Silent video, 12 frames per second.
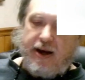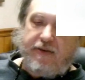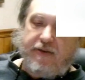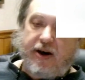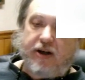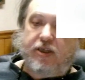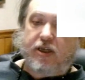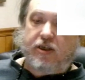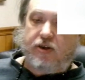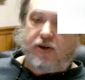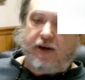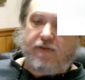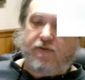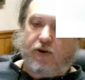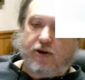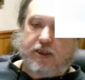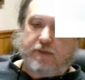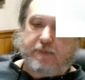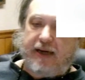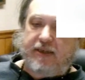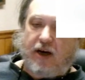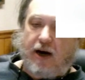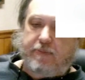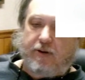If they're just looking for space
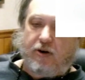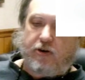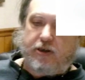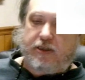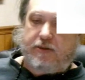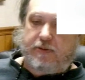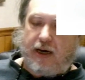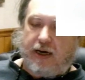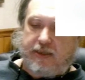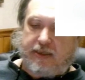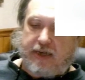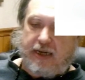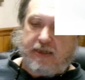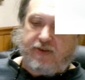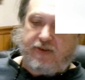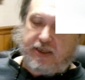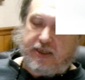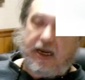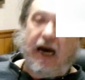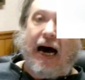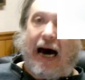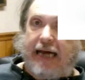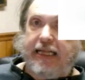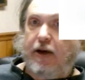opera or science fiction,
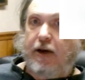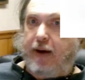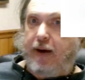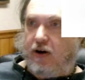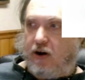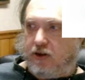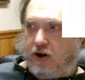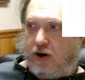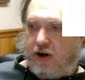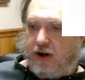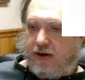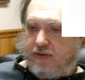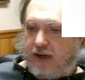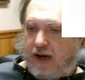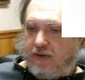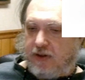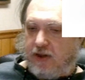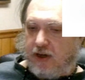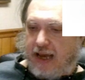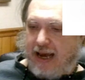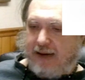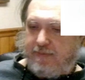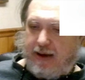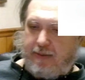I think there are better alternatives that I would look
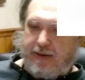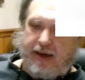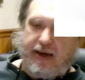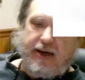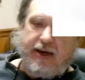at. Maybe...